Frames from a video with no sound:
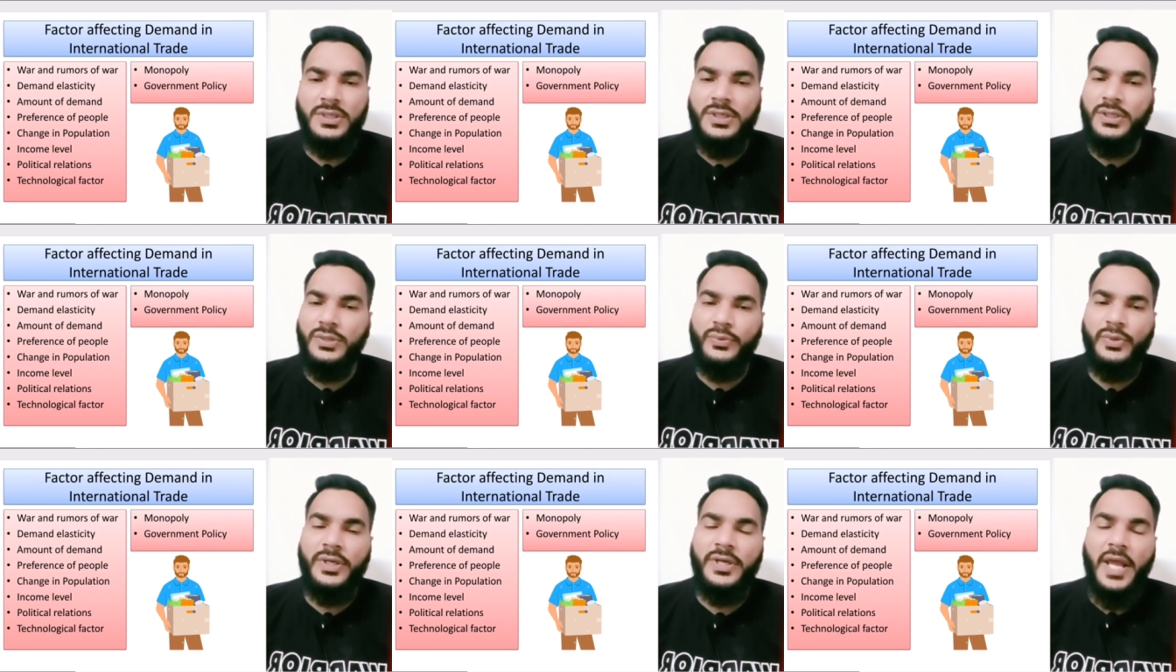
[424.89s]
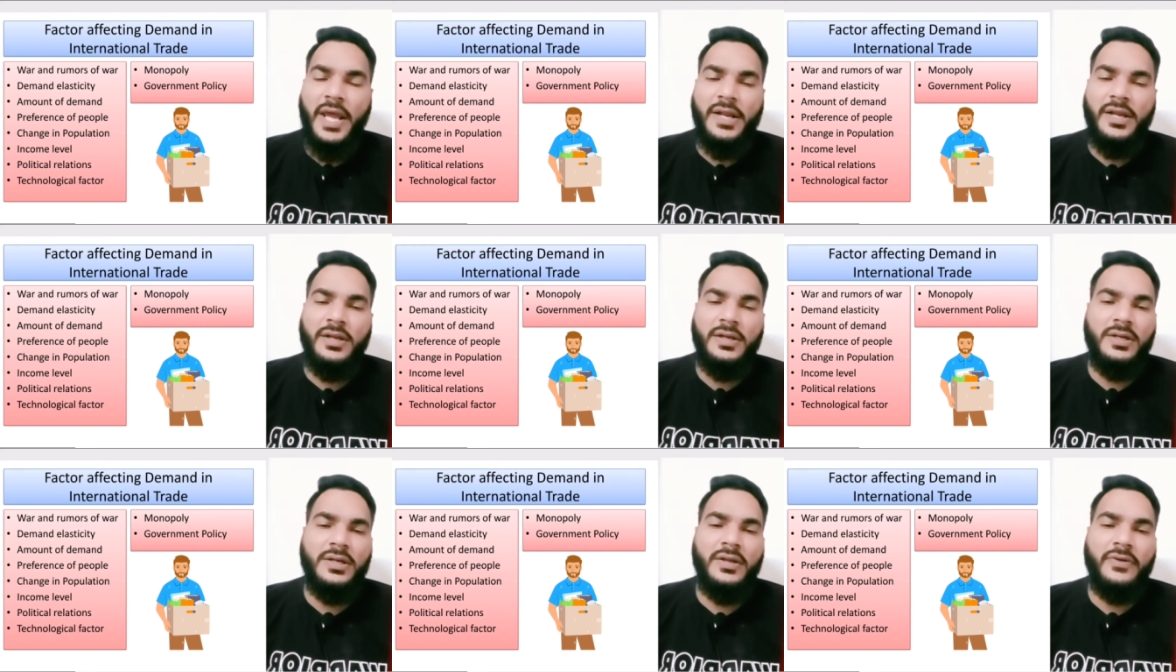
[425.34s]
it will
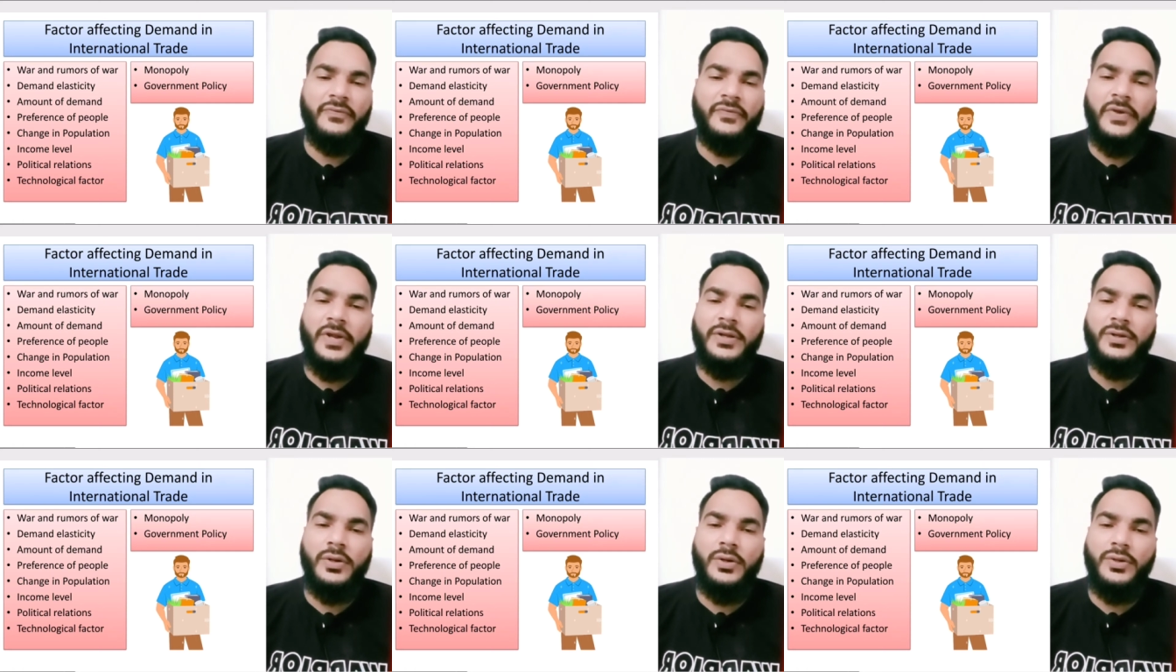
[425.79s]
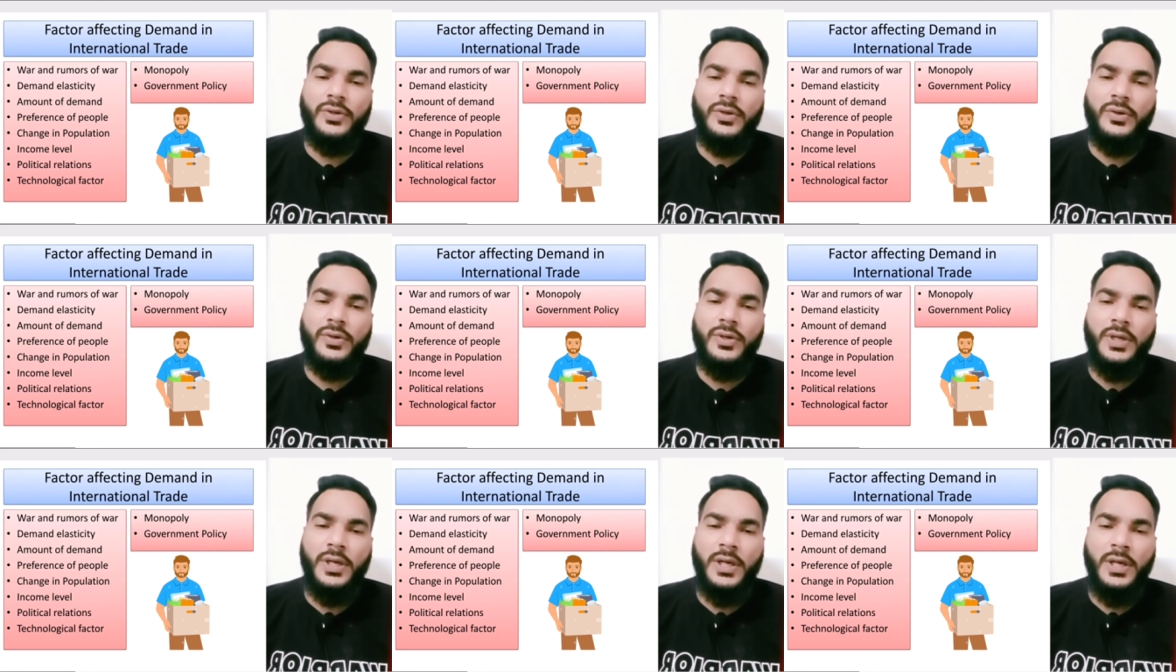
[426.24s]
directly affect on
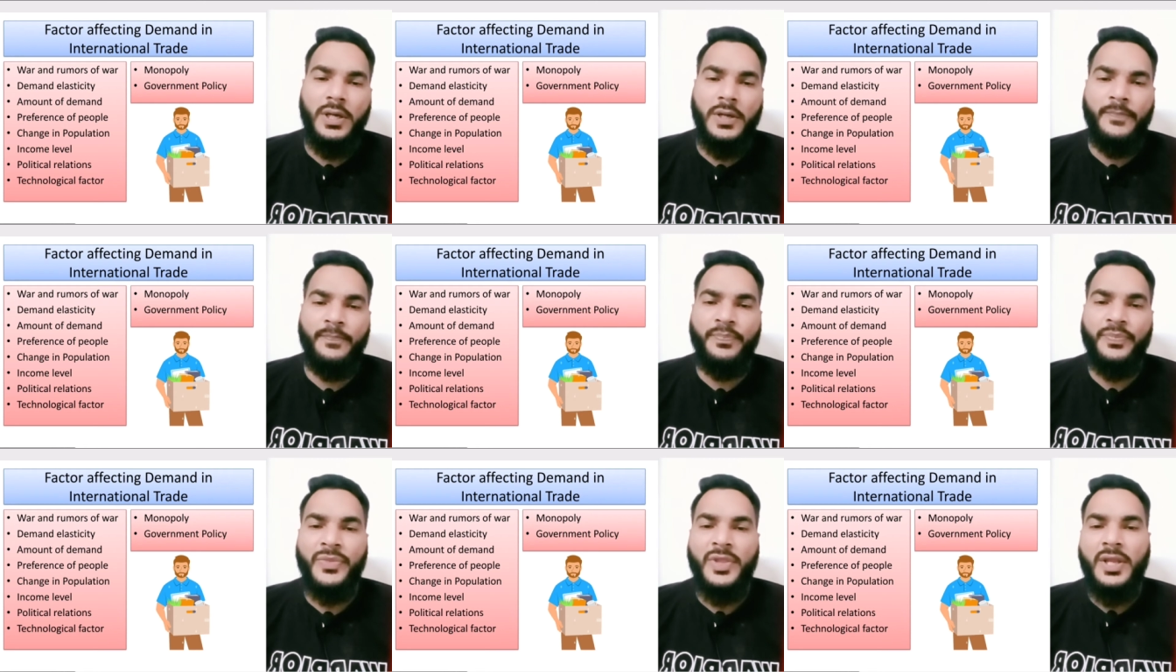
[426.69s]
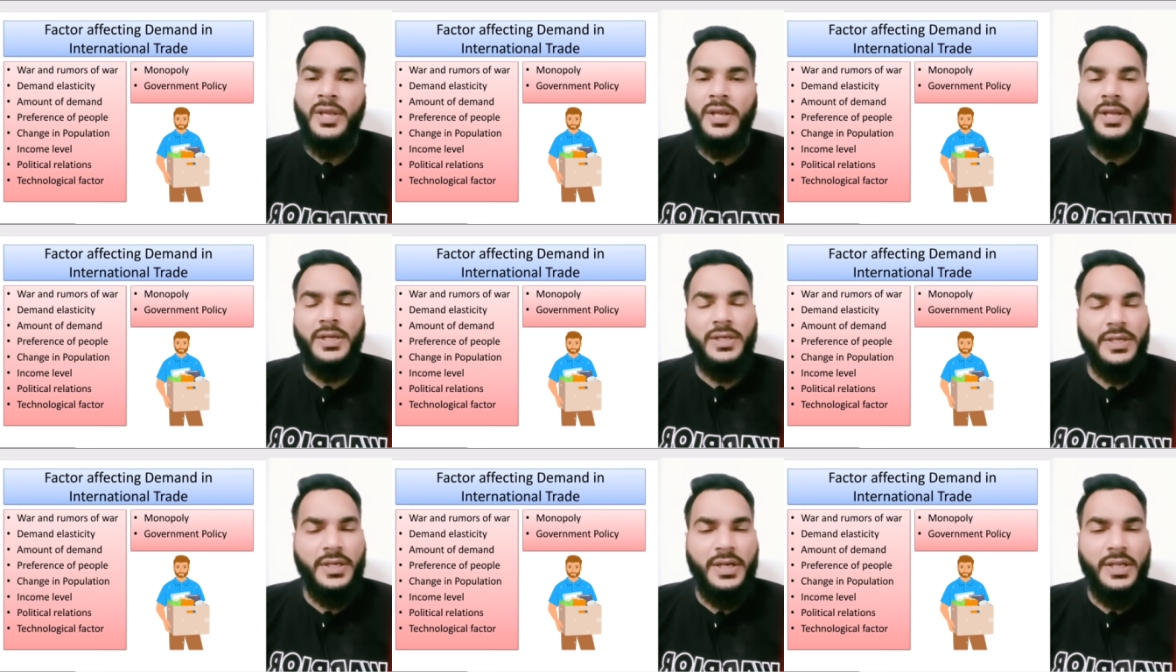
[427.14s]
your
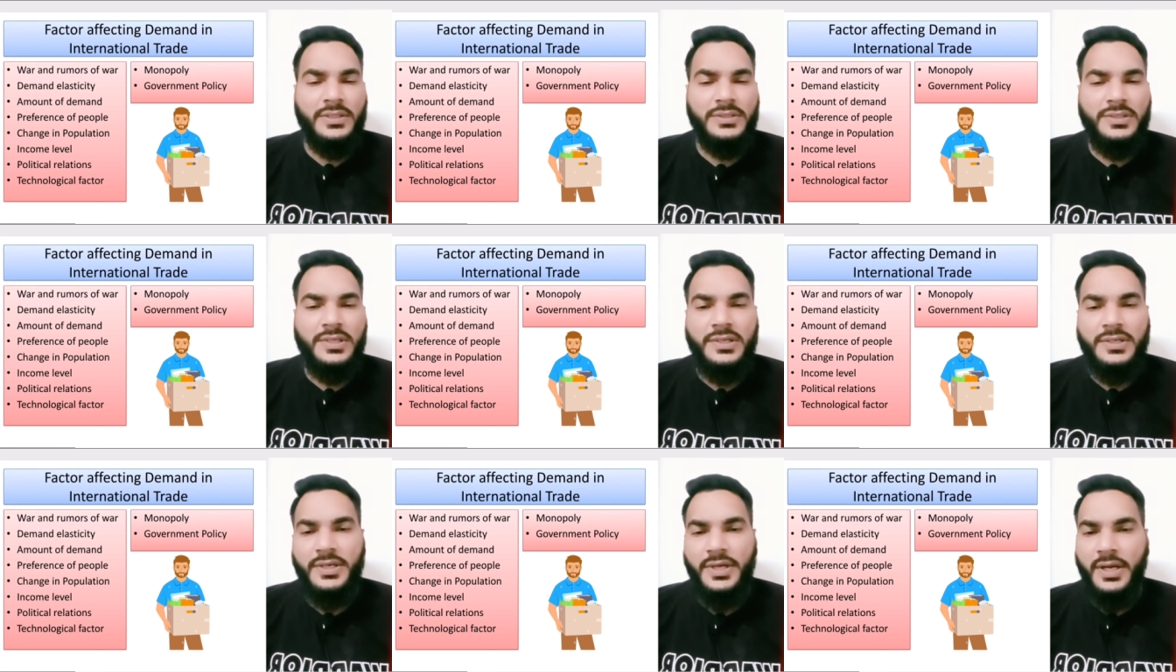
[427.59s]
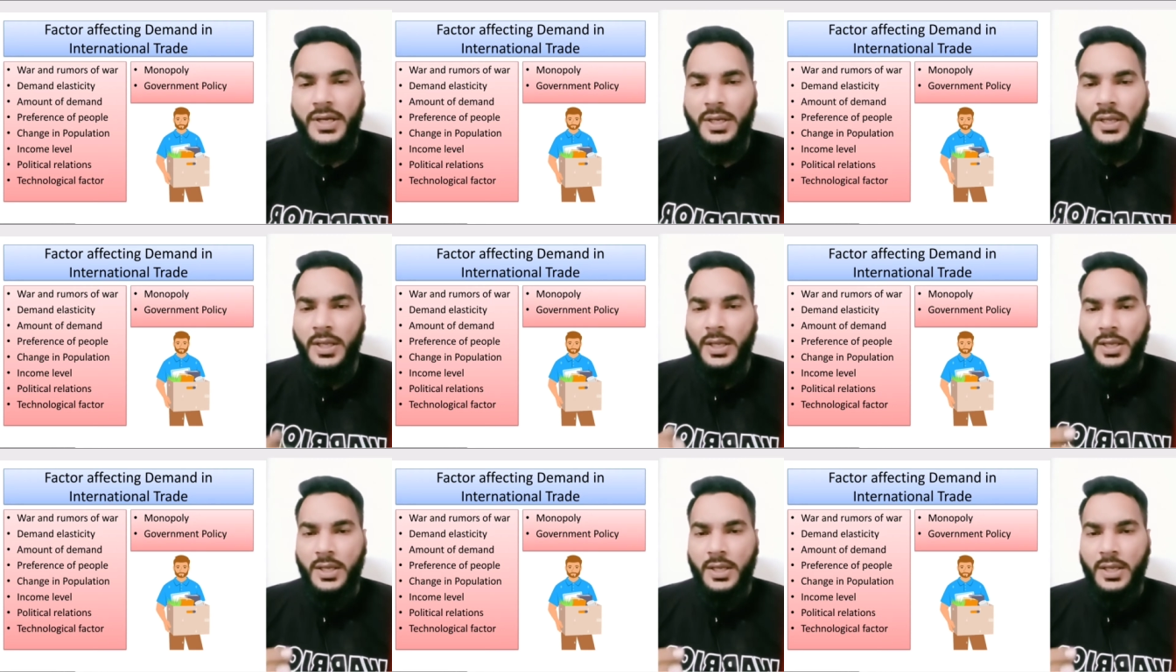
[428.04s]
international trade,